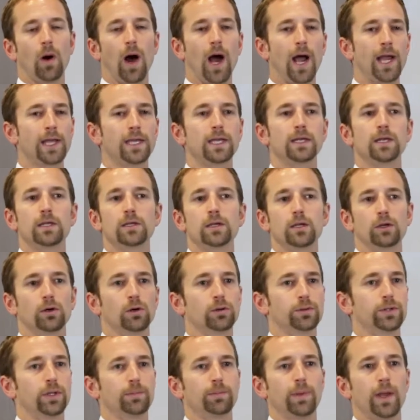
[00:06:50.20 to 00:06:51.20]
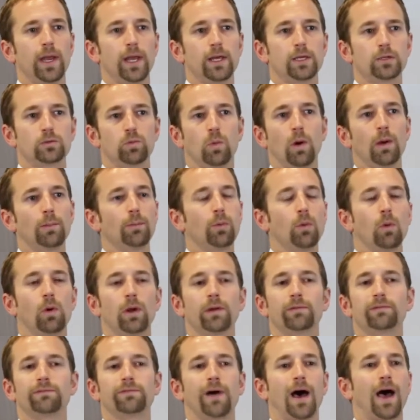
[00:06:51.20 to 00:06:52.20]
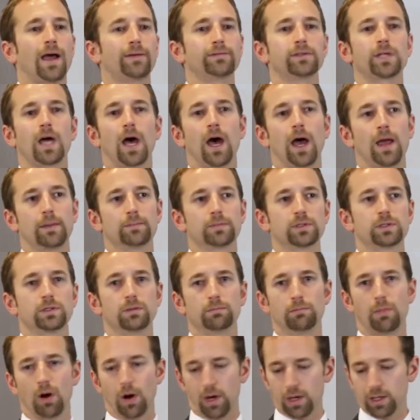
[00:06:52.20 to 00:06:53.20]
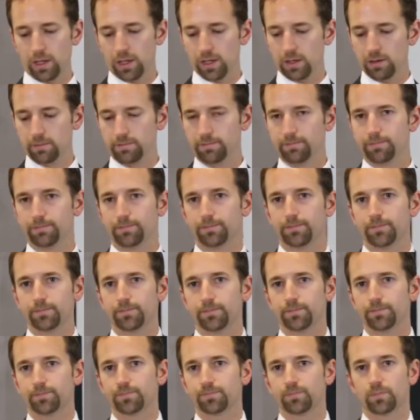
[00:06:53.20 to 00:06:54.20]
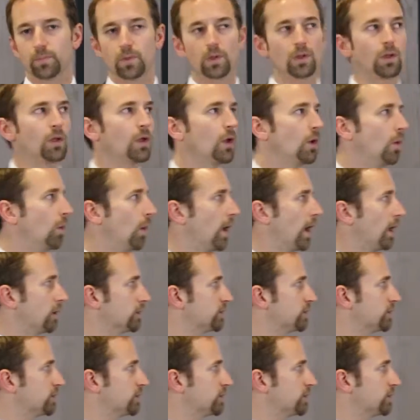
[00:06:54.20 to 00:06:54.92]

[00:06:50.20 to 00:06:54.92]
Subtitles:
I need a yield that pays 1.5 times the market. What